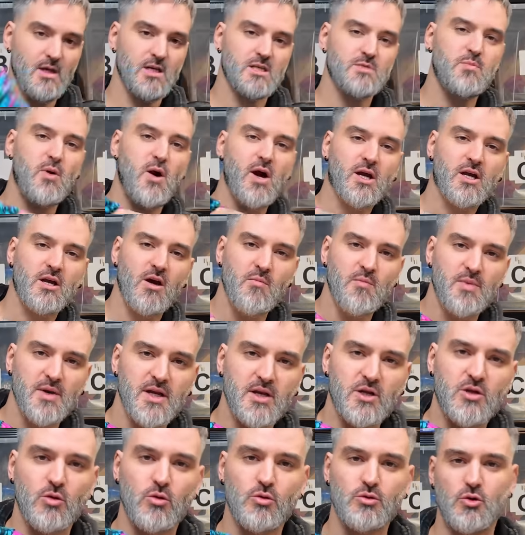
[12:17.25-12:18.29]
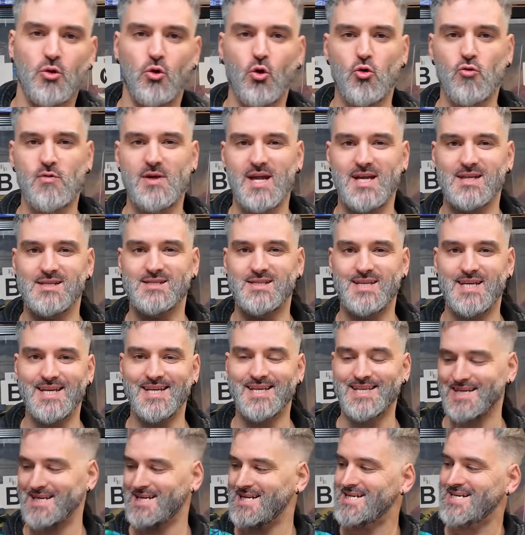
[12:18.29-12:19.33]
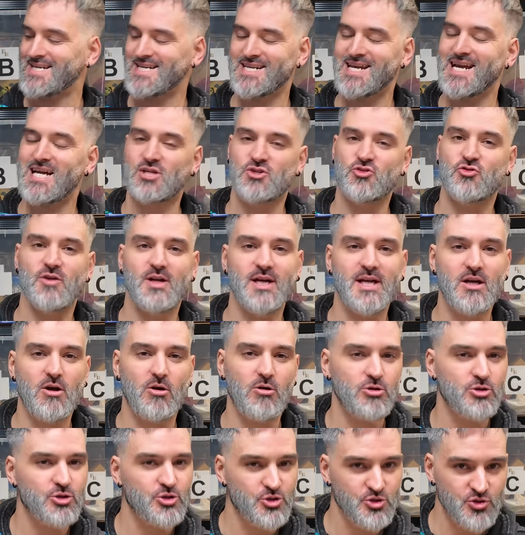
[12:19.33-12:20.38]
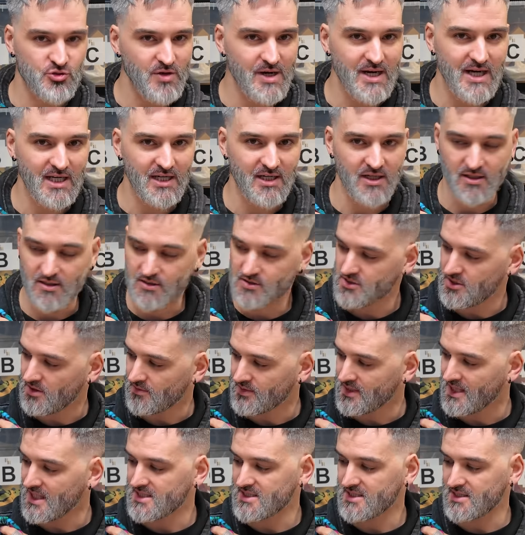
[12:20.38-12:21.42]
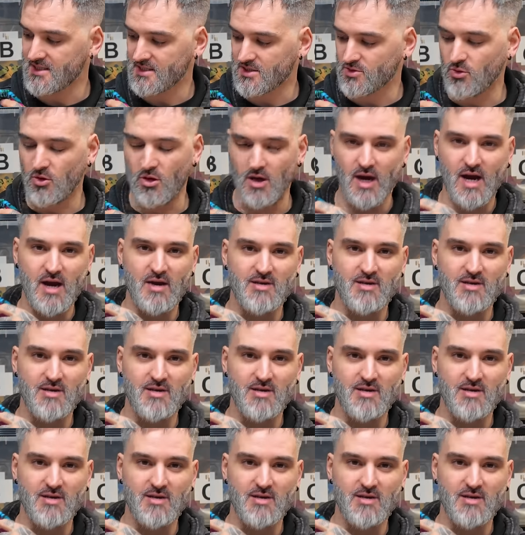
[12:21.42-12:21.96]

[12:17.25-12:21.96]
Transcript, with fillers: It's by a company called Orientique, naturally Australian. So I'm guessing it's quite a